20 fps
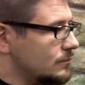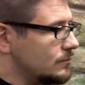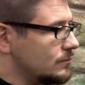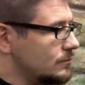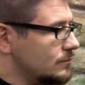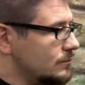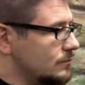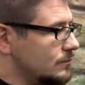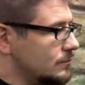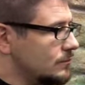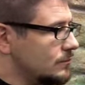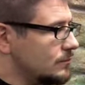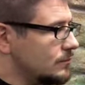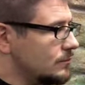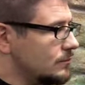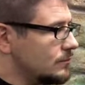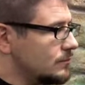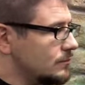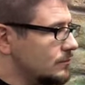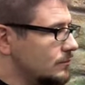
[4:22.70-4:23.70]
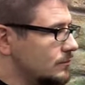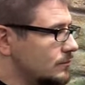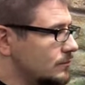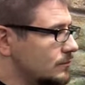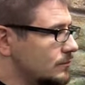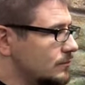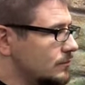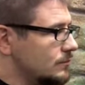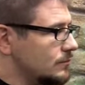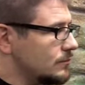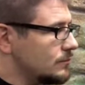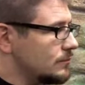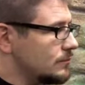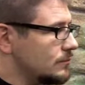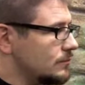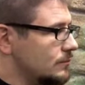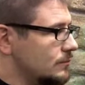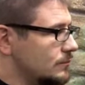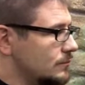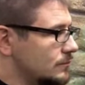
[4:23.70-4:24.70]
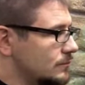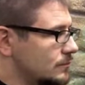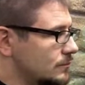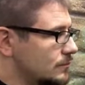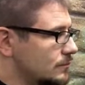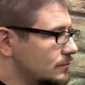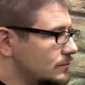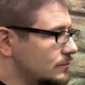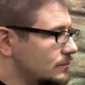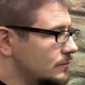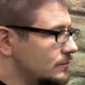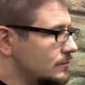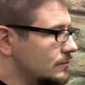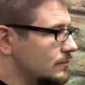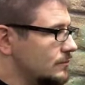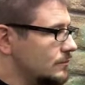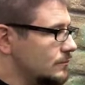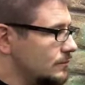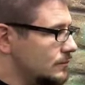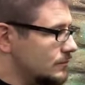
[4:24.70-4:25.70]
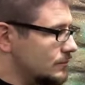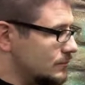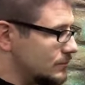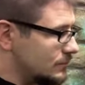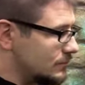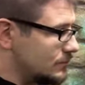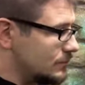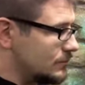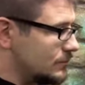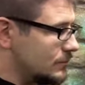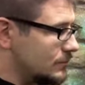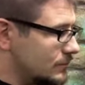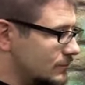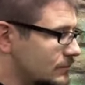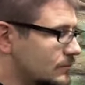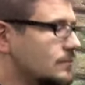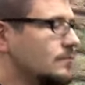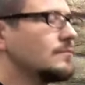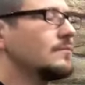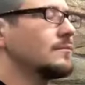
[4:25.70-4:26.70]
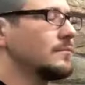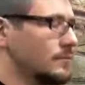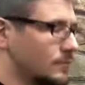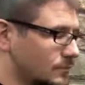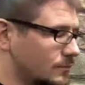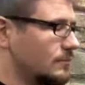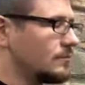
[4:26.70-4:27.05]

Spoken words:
No words are spoken by the person on screen.